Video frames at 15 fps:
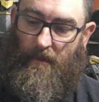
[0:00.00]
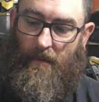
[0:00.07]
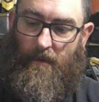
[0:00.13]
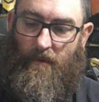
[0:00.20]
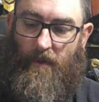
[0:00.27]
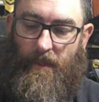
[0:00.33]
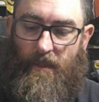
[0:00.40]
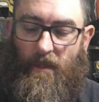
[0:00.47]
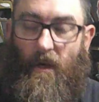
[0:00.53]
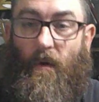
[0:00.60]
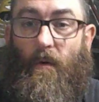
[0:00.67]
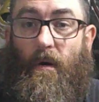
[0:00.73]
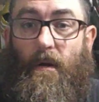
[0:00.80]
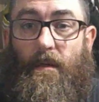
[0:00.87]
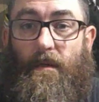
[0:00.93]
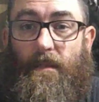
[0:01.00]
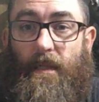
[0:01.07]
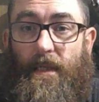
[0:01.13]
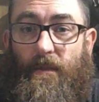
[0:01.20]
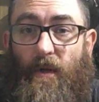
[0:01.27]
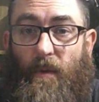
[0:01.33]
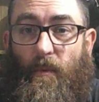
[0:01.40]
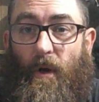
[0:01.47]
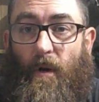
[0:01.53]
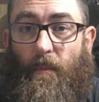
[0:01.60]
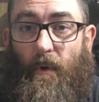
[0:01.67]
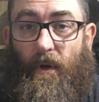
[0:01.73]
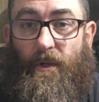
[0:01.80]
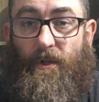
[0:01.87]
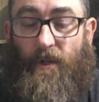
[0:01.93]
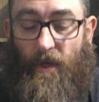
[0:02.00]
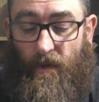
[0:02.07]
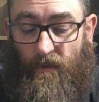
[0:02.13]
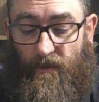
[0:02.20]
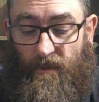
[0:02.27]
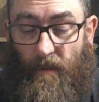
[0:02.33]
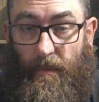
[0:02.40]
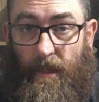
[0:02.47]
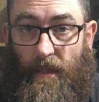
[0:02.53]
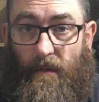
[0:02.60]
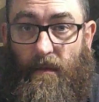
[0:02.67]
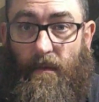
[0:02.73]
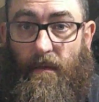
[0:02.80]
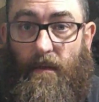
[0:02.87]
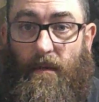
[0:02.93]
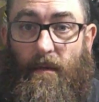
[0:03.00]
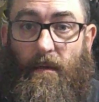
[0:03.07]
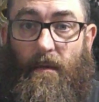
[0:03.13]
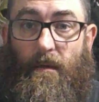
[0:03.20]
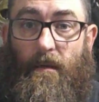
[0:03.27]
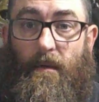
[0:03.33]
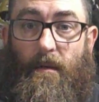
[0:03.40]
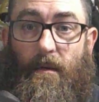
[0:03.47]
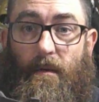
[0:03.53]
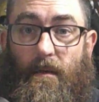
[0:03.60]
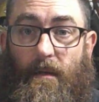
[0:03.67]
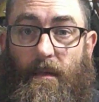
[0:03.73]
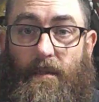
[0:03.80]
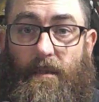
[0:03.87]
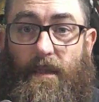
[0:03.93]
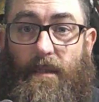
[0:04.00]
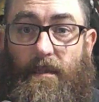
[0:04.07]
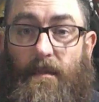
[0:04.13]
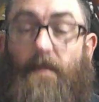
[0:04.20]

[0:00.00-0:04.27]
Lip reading: Right, so the Star Trek prop I chose to build is this.